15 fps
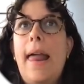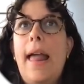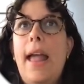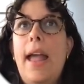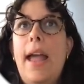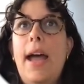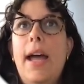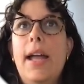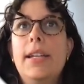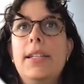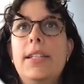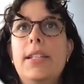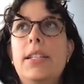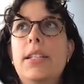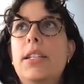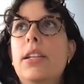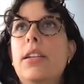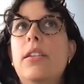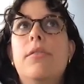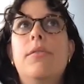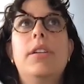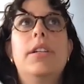And
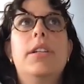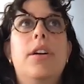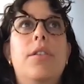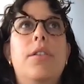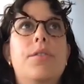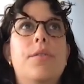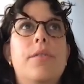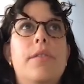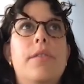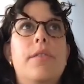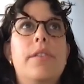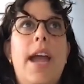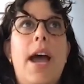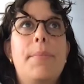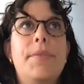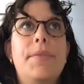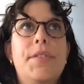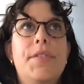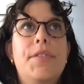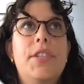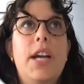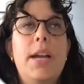we go to the
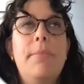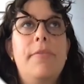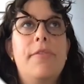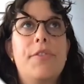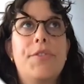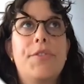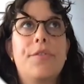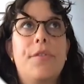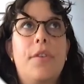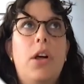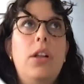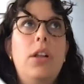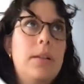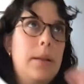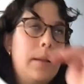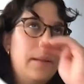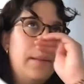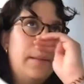absence type, first of all.